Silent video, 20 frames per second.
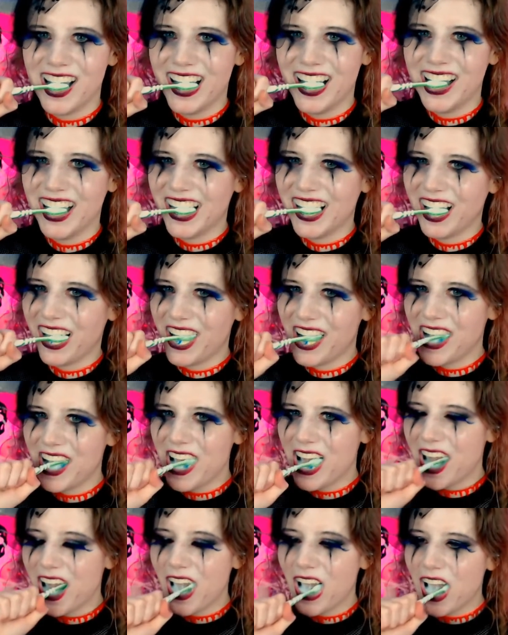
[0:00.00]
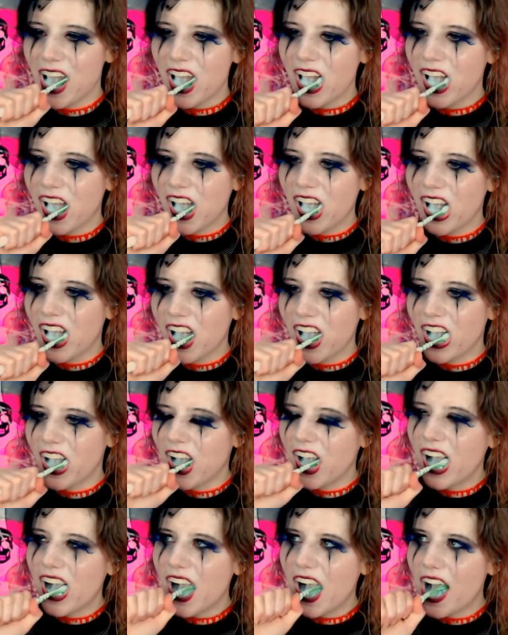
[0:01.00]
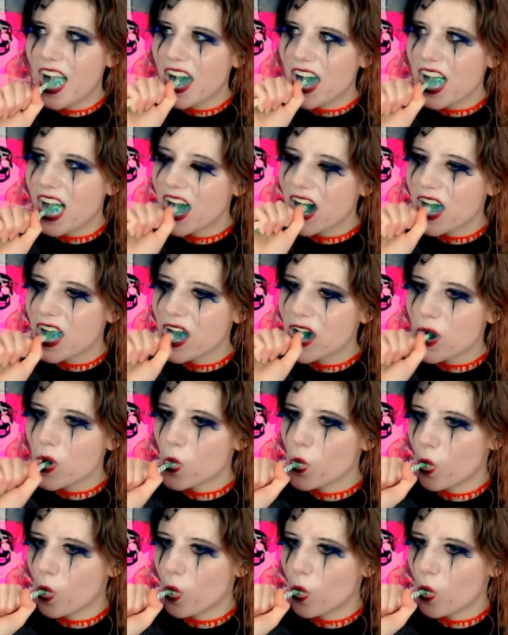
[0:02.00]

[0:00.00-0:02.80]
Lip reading: (silence)